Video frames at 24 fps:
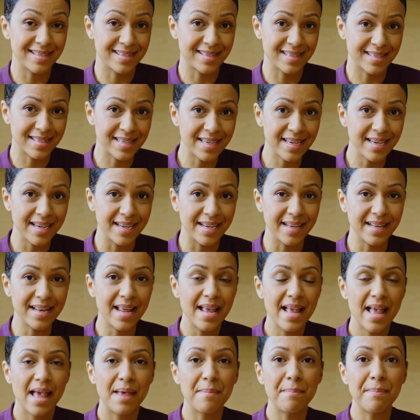the skin
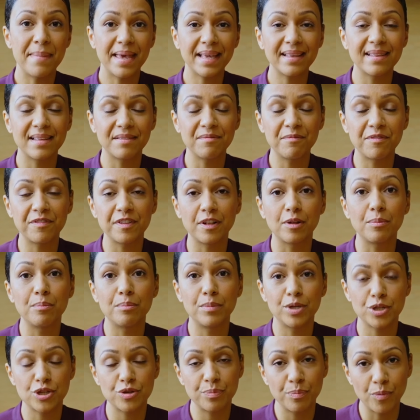and make them feel
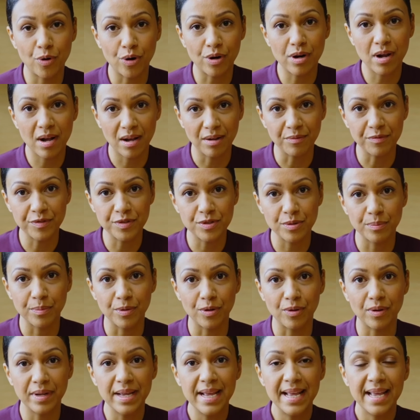much more
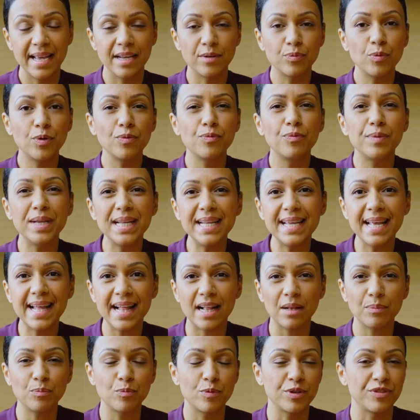comfortable. It will really
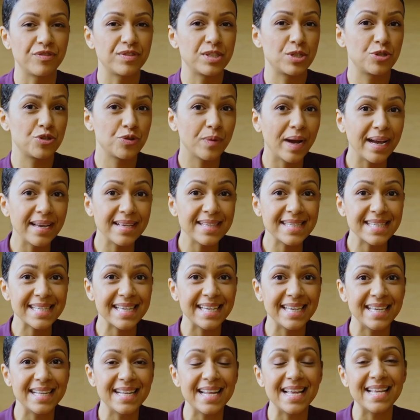help with dry
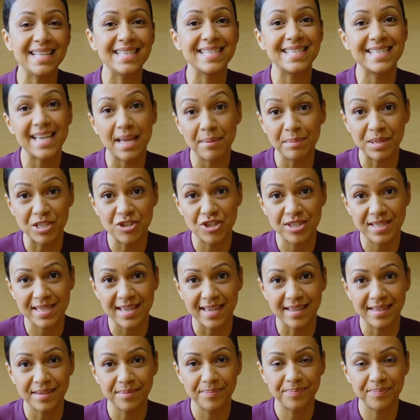skin and damaged skin.